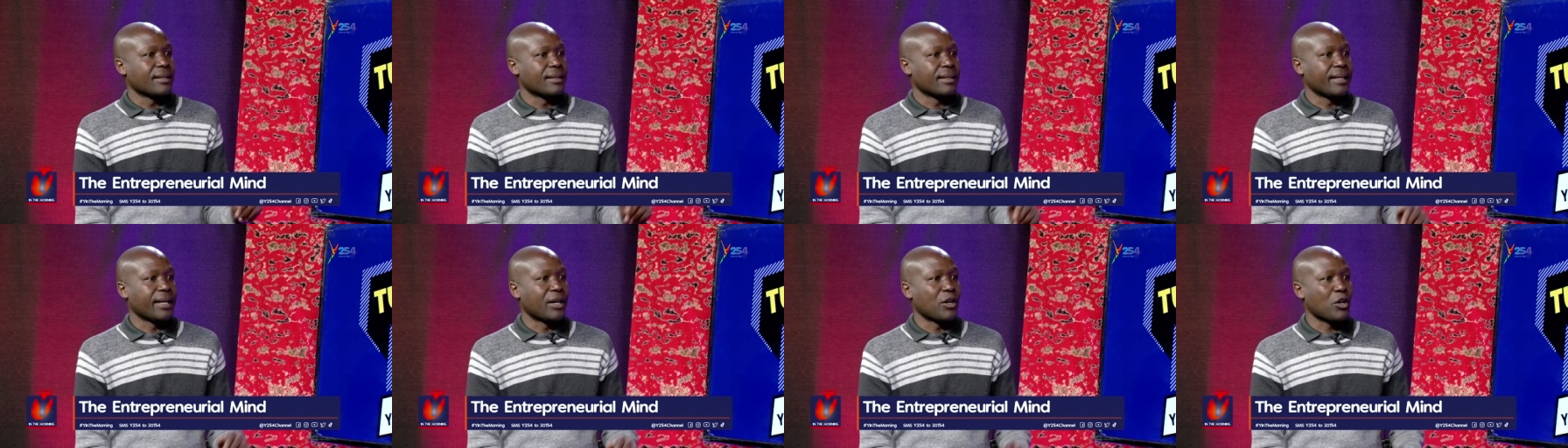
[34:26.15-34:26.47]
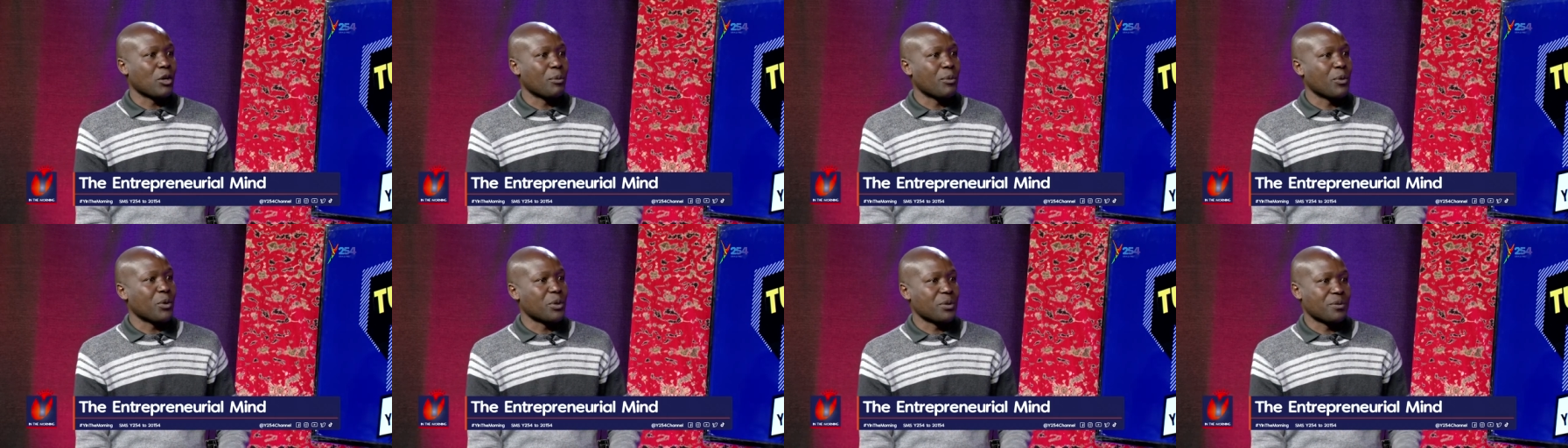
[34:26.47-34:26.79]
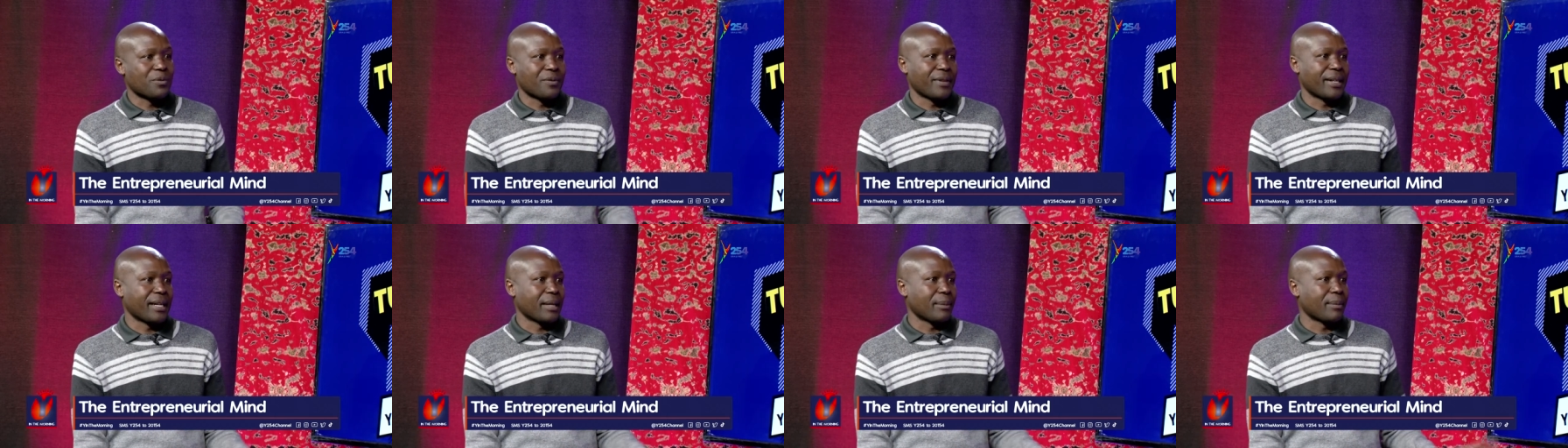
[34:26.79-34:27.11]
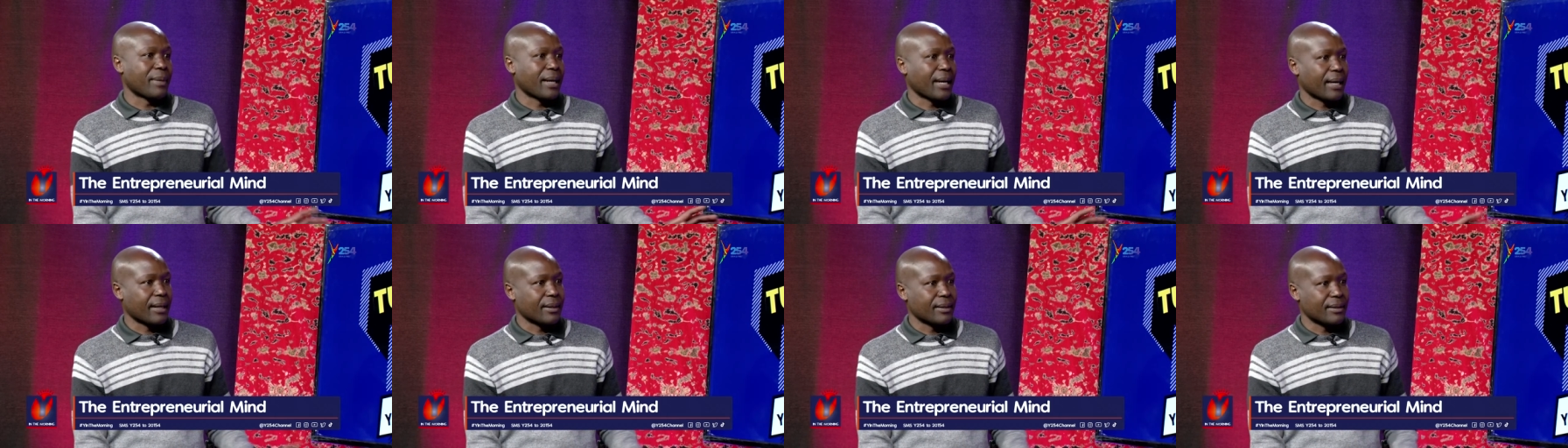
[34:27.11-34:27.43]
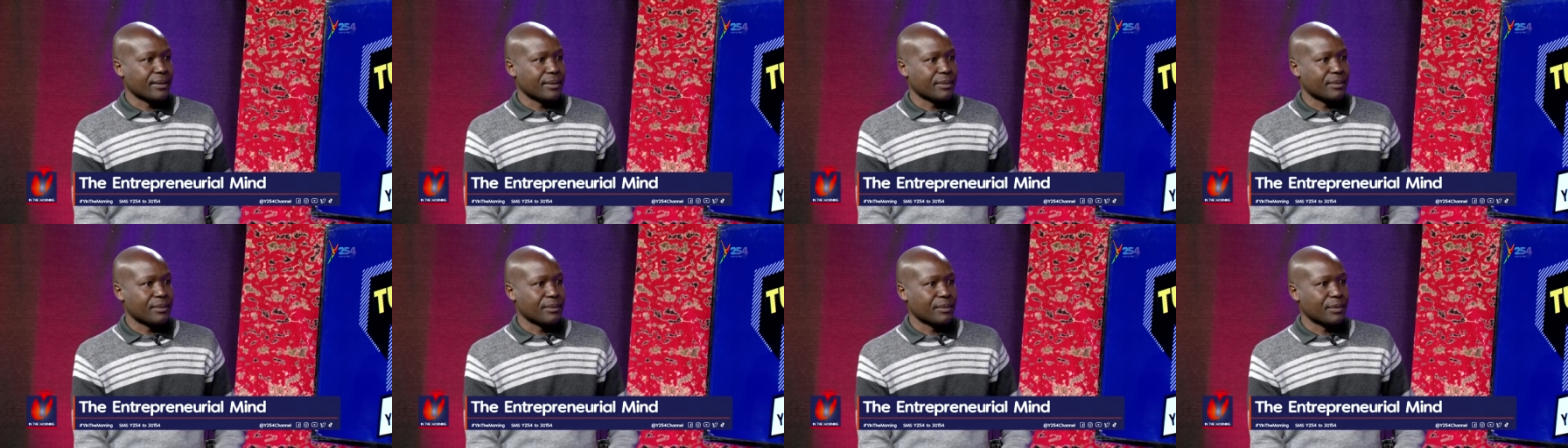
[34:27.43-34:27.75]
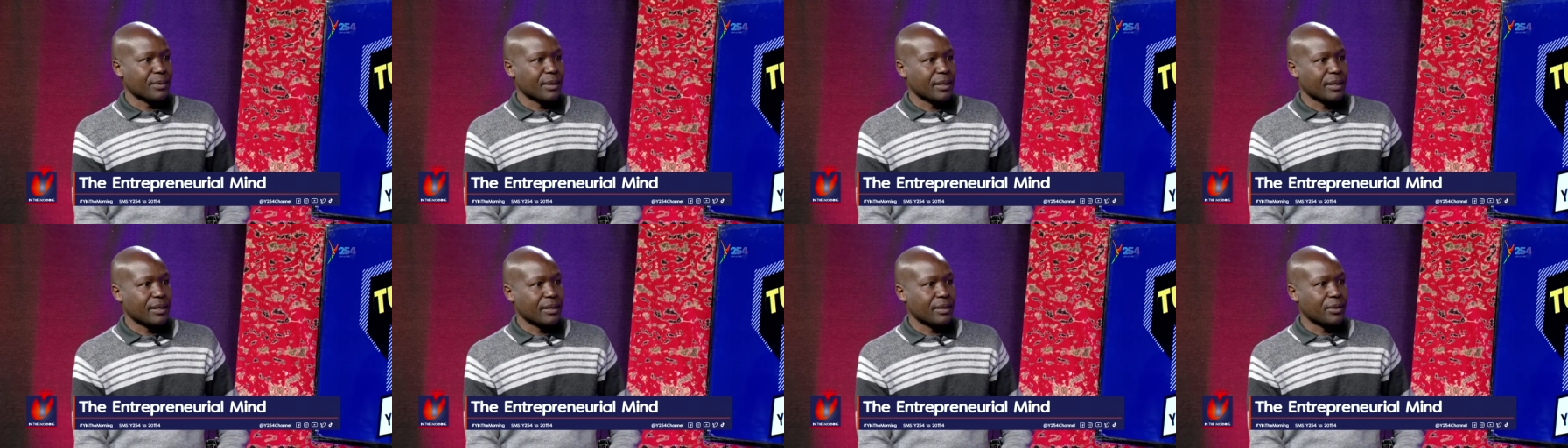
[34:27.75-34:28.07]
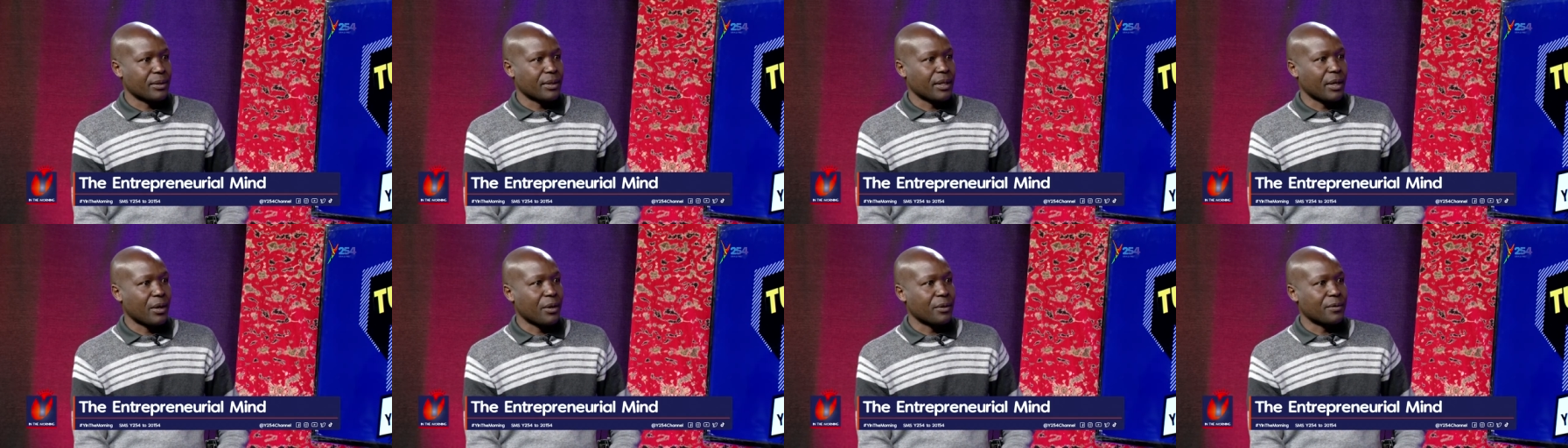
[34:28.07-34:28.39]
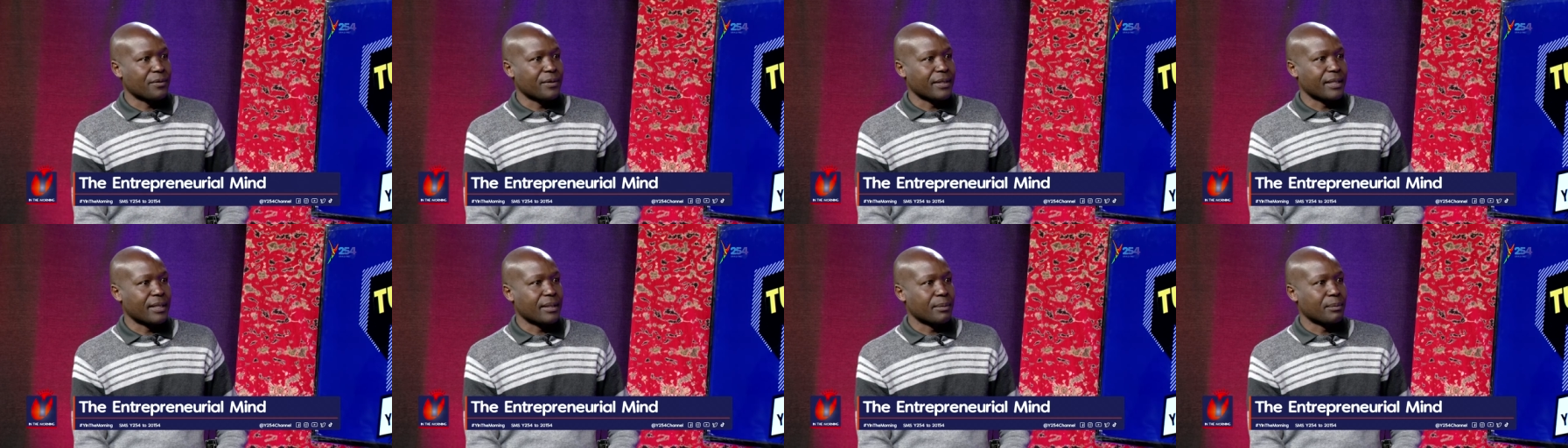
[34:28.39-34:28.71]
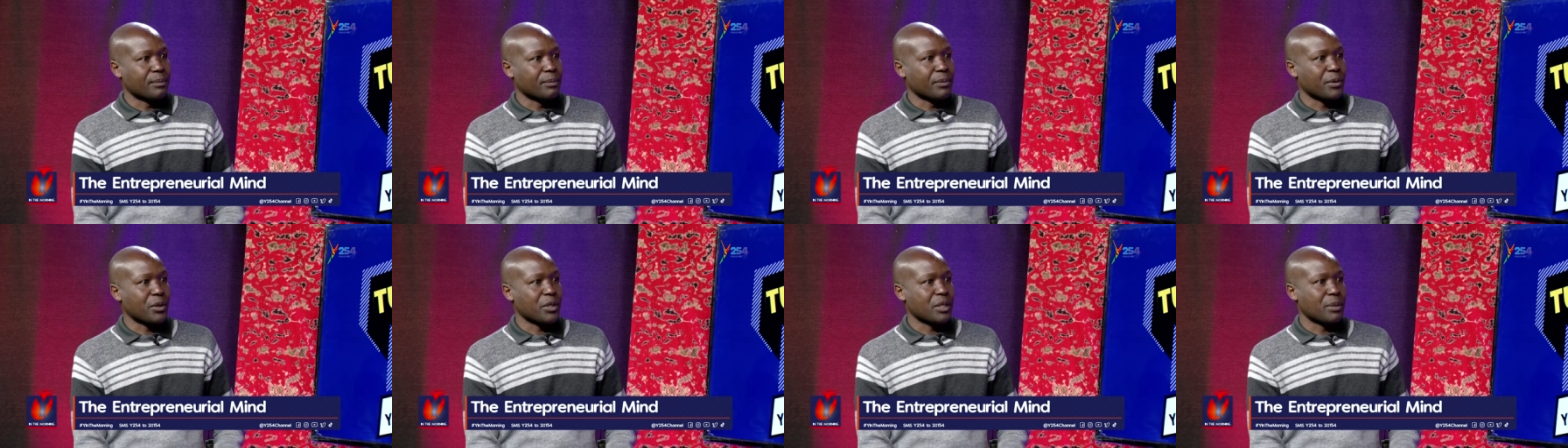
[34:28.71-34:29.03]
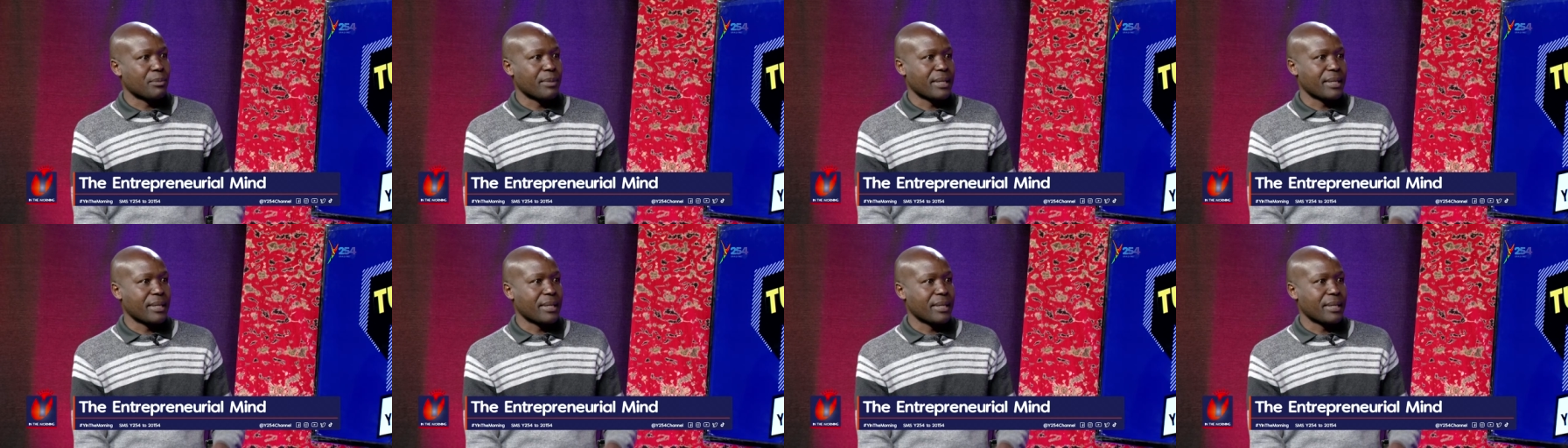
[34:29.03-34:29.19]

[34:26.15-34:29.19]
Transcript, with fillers: the economy was very bad during COVID. Most